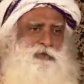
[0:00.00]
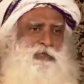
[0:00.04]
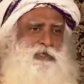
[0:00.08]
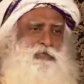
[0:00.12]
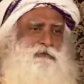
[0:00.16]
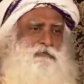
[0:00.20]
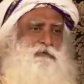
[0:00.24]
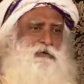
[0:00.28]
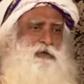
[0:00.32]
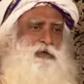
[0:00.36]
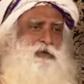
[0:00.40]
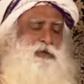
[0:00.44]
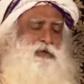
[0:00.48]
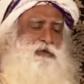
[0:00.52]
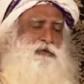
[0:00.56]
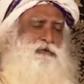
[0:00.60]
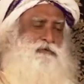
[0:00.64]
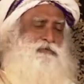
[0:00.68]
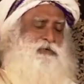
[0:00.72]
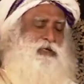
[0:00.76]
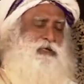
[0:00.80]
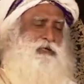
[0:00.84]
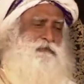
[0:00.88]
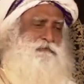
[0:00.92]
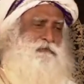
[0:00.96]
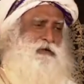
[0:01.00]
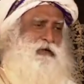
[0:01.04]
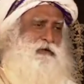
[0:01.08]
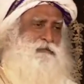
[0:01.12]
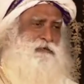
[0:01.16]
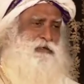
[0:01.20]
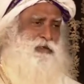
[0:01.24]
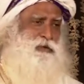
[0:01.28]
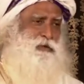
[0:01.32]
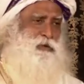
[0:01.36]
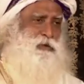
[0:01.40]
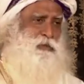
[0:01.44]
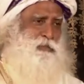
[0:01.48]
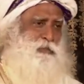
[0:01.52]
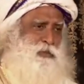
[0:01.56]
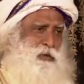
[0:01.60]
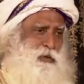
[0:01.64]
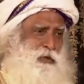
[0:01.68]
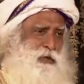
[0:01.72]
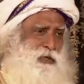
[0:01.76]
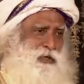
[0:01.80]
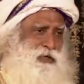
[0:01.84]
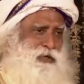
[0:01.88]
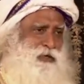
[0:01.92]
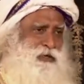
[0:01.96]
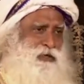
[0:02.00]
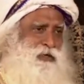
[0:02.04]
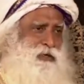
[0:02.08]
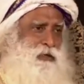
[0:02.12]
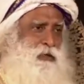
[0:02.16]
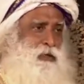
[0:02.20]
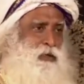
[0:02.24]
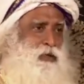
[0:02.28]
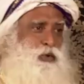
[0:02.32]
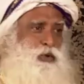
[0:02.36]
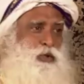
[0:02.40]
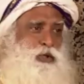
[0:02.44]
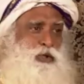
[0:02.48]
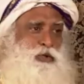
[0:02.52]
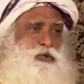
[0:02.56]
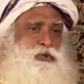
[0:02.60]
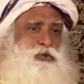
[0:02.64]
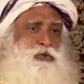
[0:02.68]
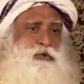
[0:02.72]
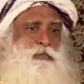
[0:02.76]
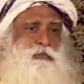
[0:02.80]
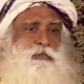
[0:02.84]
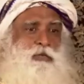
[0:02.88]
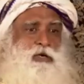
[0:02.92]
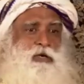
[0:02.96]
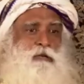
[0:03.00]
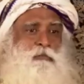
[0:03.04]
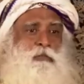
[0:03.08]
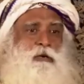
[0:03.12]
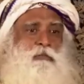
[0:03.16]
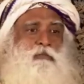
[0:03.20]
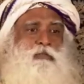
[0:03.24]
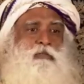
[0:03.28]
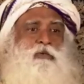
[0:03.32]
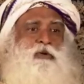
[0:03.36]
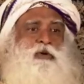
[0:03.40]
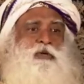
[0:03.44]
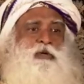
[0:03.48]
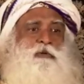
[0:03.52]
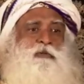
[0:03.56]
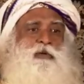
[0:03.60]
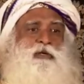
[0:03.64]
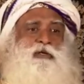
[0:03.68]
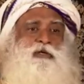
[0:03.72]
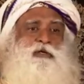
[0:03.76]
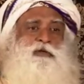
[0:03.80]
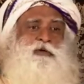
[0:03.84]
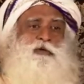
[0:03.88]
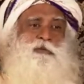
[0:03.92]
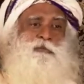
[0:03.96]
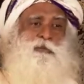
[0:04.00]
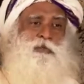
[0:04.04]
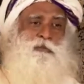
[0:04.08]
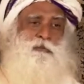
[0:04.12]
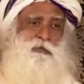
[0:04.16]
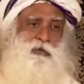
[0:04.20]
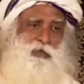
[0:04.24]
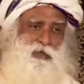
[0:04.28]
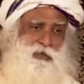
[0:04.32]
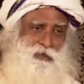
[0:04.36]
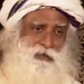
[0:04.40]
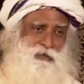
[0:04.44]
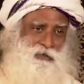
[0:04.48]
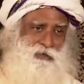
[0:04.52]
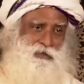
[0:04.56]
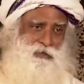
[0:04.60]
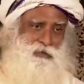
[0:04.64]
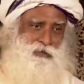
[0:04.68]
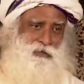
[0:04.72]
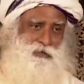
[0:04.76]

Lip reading: 25-year-old boy, he shouldn't become a motivated human being.